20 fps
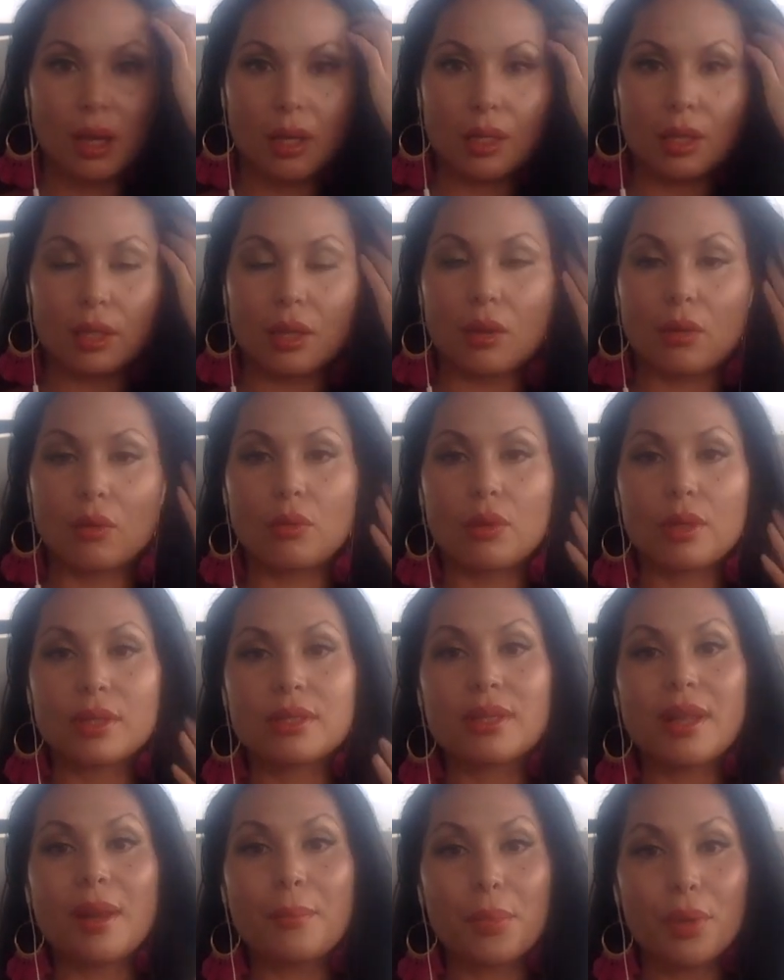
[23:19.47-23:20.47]

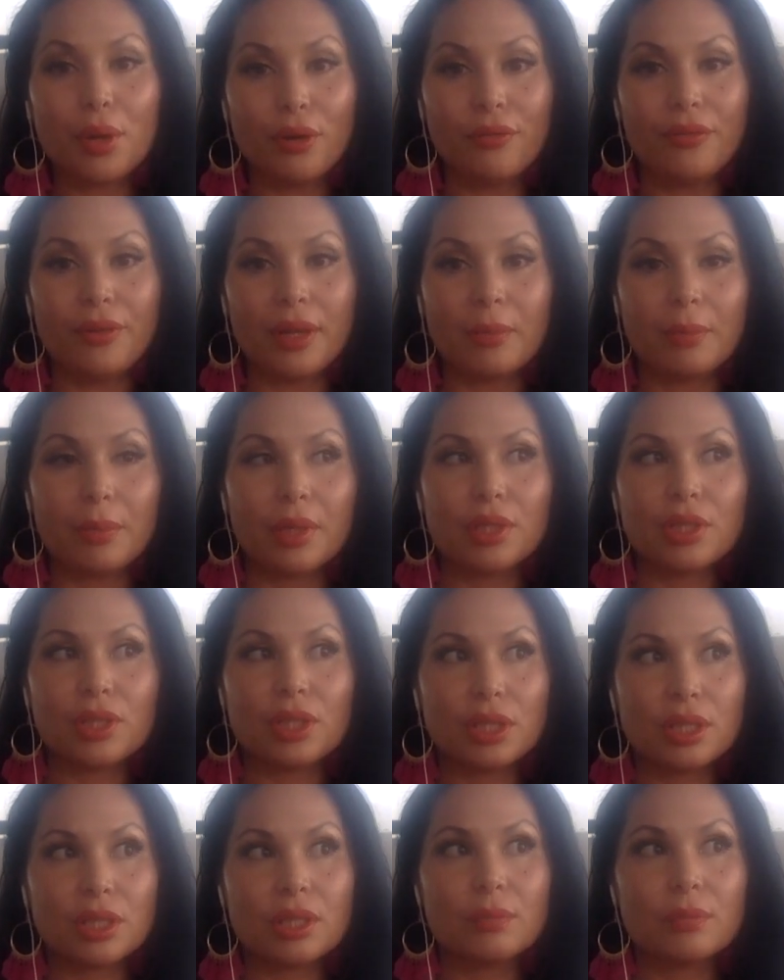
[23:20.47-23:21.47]
It's not perfect,
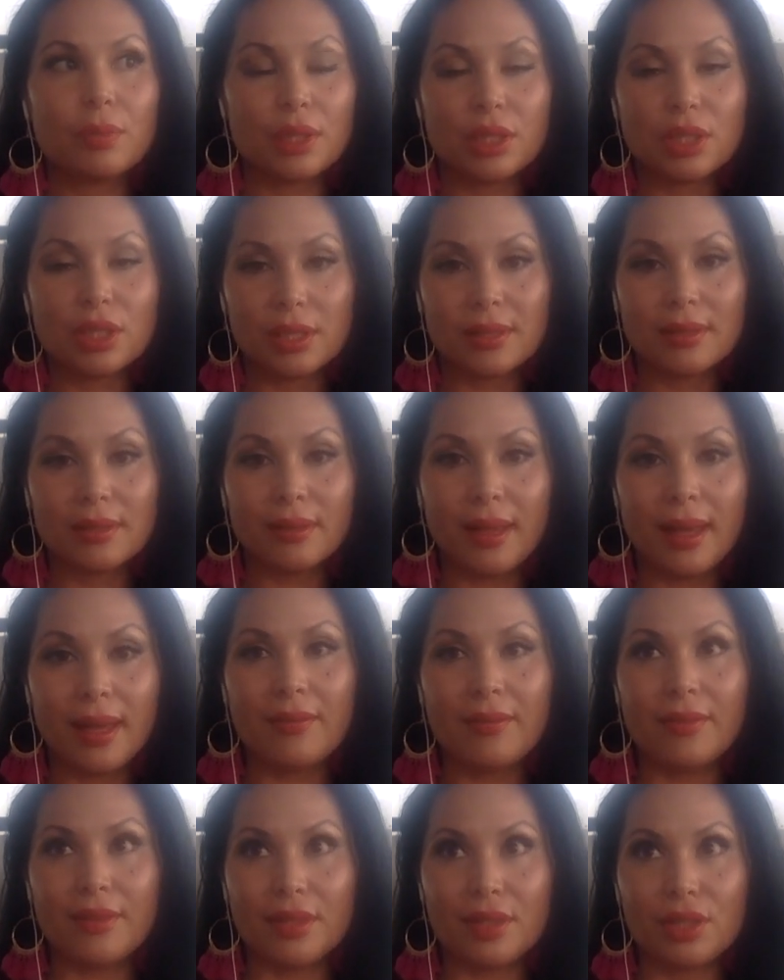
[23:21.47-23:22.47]
but she's
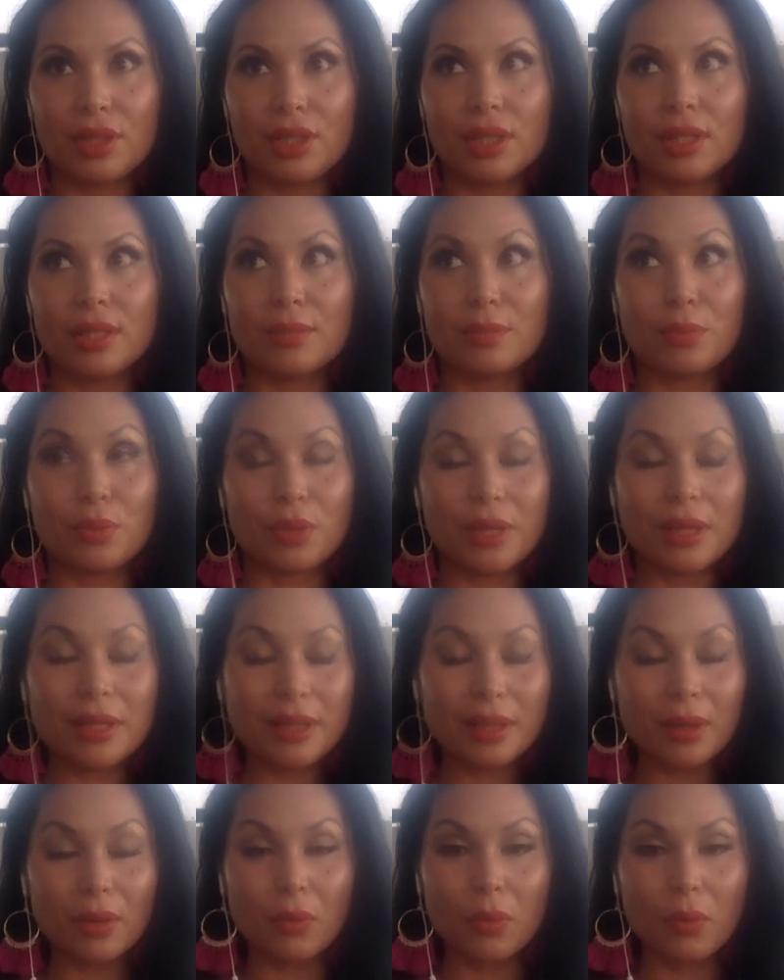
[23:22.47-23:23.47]
alive and she's
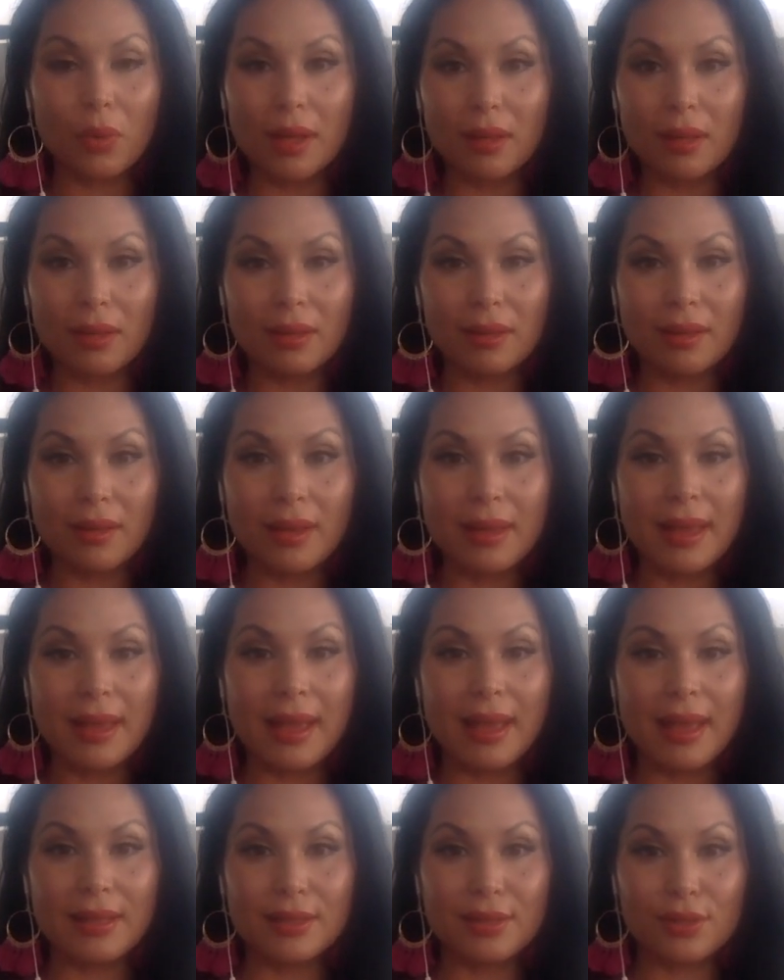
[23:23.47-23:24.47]
breathing well.
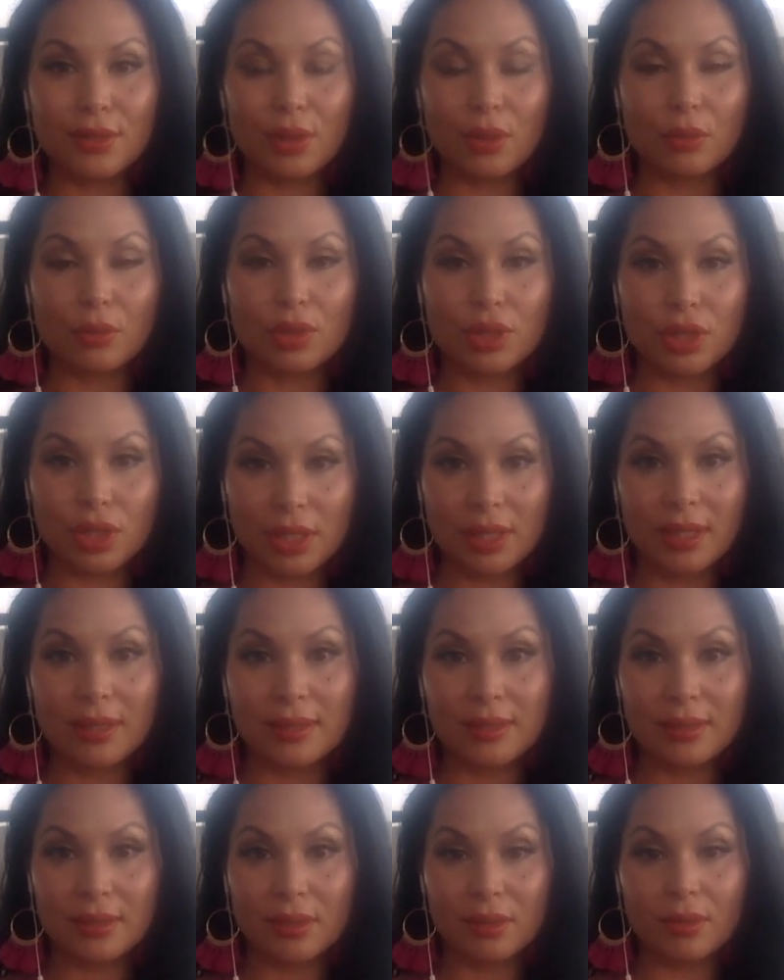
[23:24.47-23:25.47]
And so she can
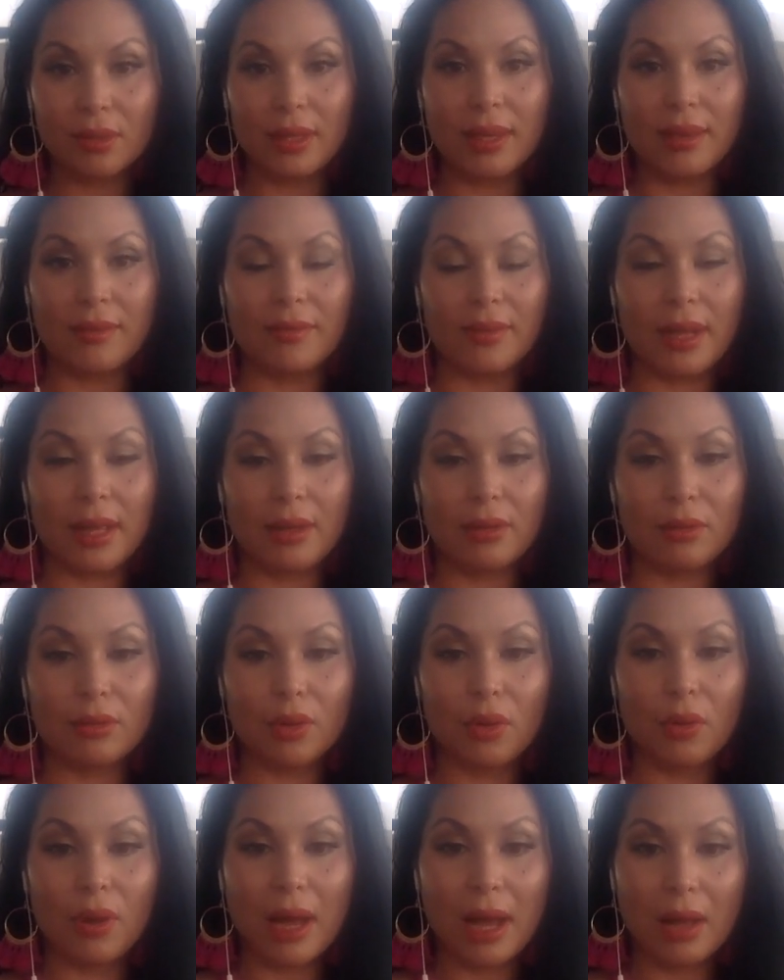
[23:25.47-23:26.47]
still live. And I don't
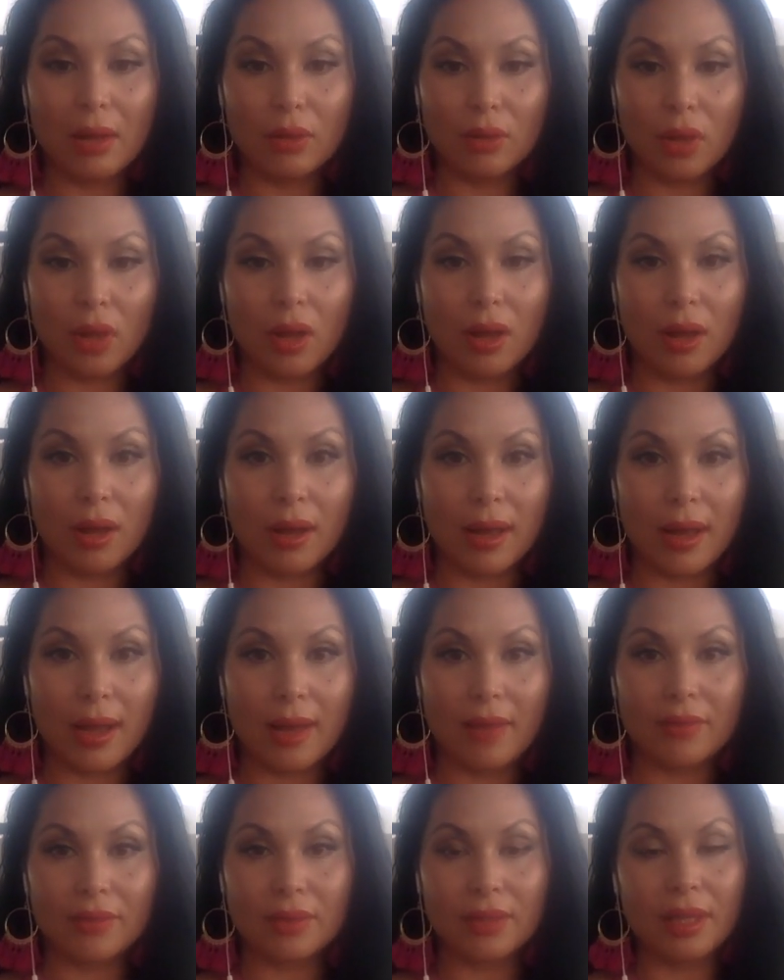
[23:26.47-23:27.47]
know how long. I
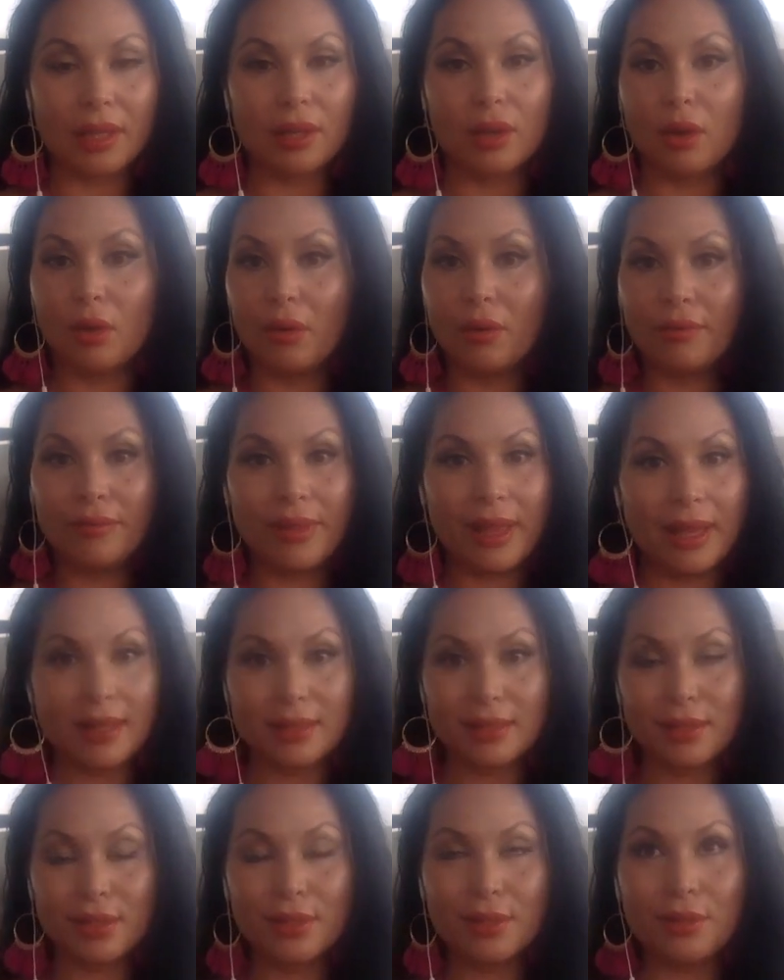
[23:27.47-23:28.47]
have to let go of
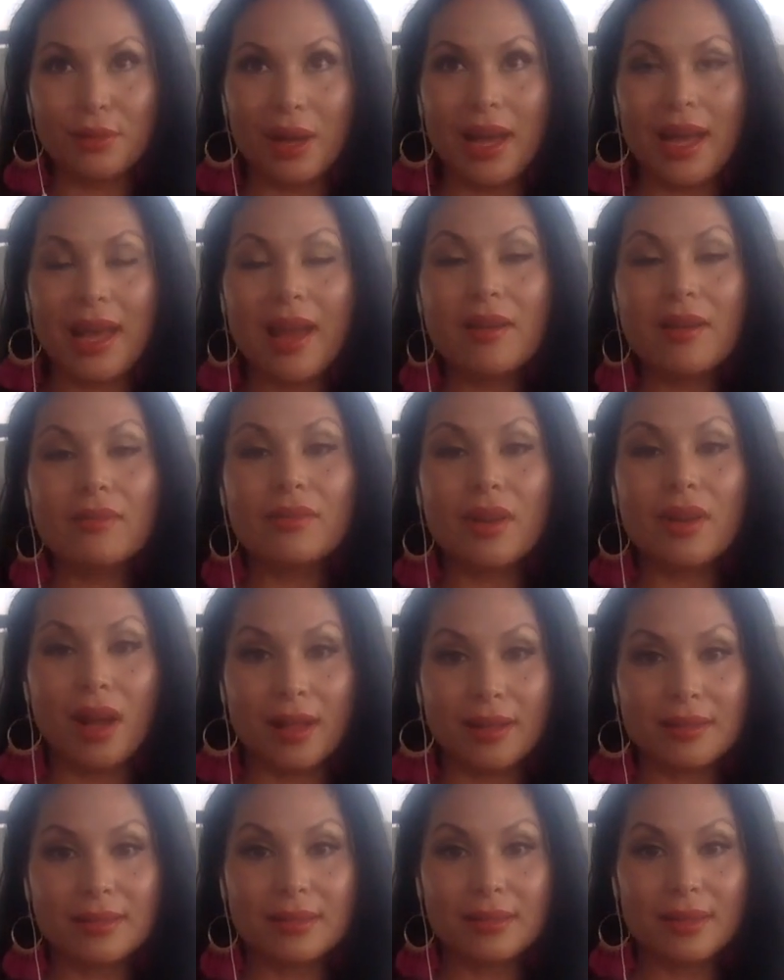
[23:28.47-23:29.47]
that too. I have
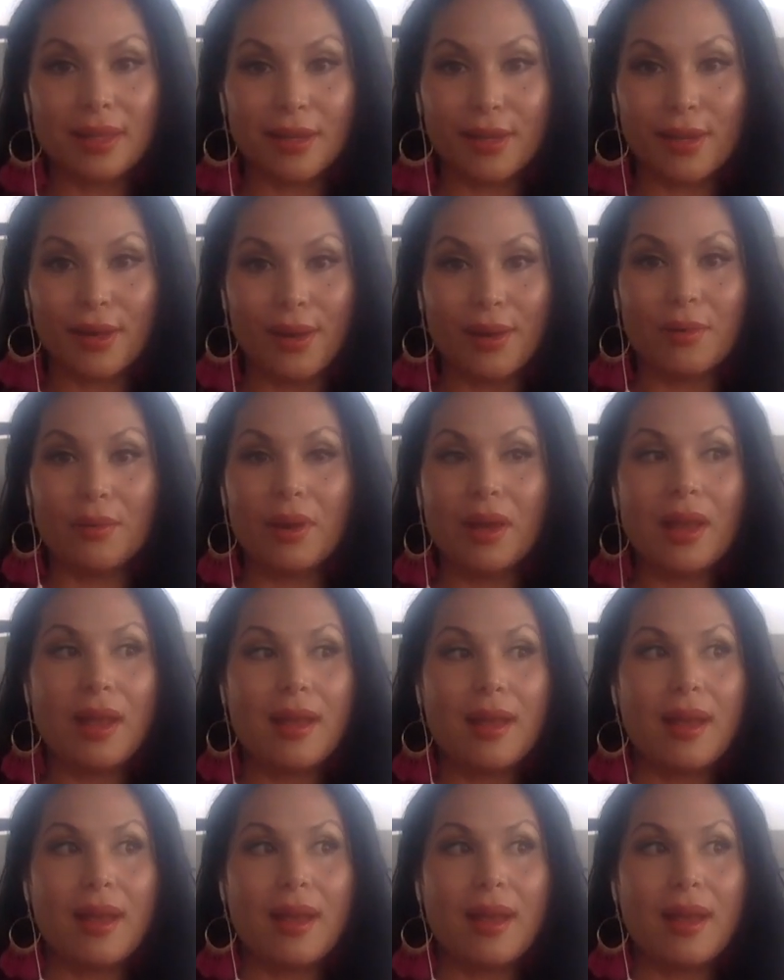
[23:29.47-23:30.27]
got to let go.